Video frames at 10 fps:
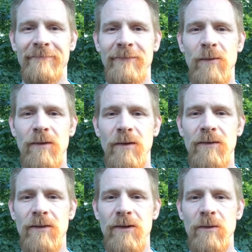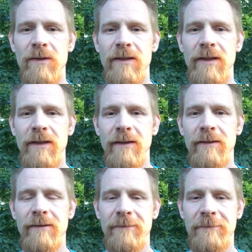One of our first ones in.
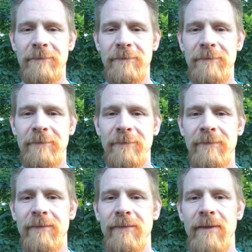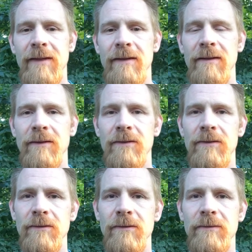
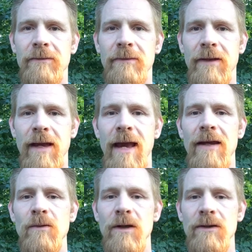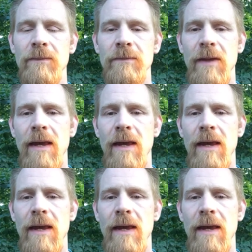Hello and welcome.